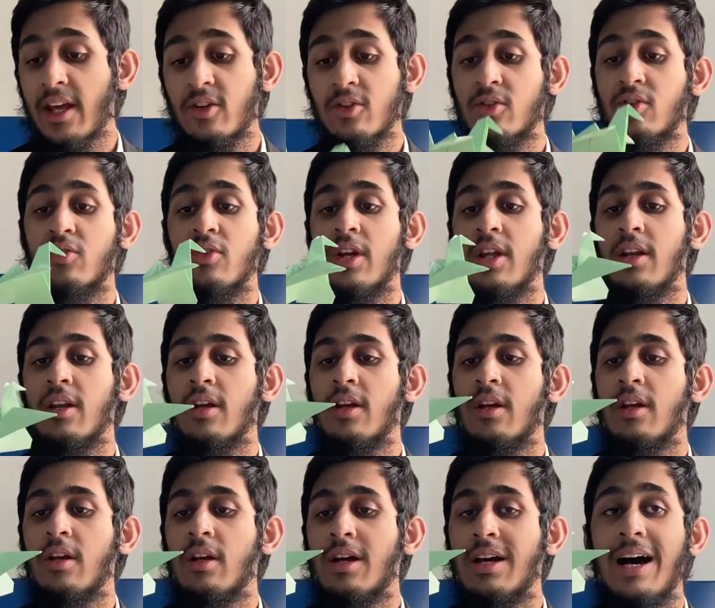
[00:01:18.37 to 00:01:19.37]
could create
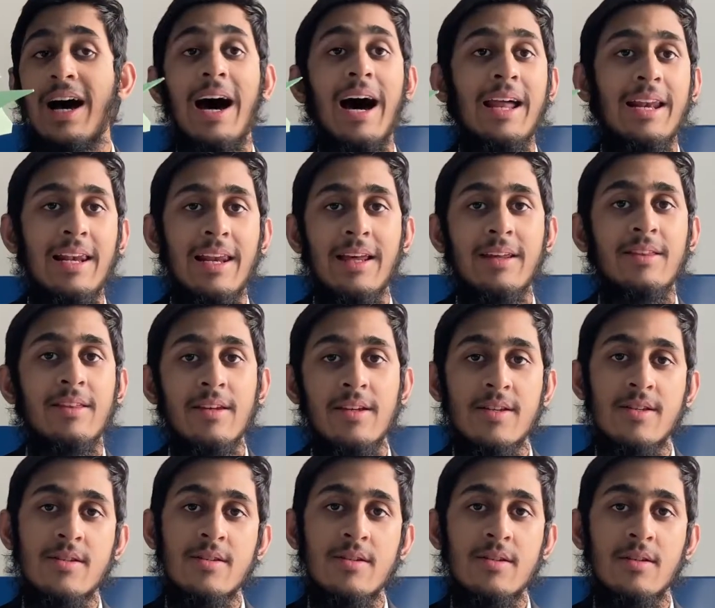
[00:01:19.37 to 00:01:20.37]
art like
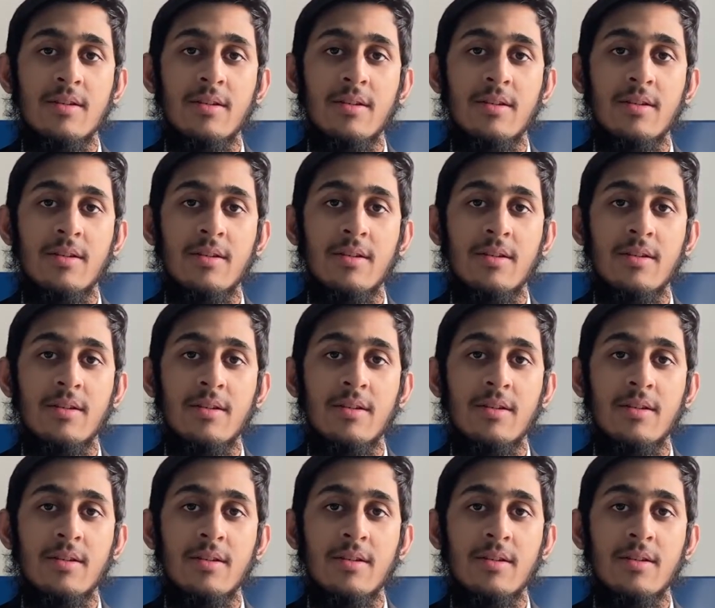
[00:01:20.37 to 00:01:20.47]
this.